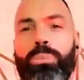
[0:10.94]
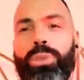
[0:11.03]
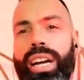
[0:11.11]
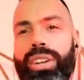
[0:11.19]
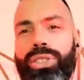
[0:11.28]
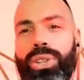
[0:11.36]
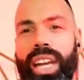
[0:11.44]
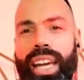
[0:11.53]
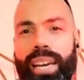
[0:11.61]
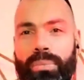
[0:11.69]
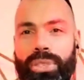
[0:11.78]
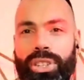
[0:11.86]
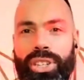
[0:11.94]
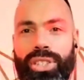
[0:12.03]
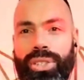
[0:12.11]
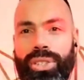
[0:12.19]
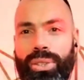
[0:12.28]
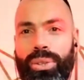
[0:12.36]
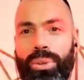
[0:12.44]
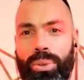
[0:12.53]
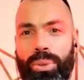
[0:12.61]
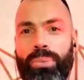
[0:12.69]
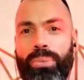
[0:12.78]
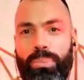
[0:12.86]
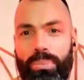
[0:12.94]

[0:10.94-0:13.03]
How do you pronounce your name? Just to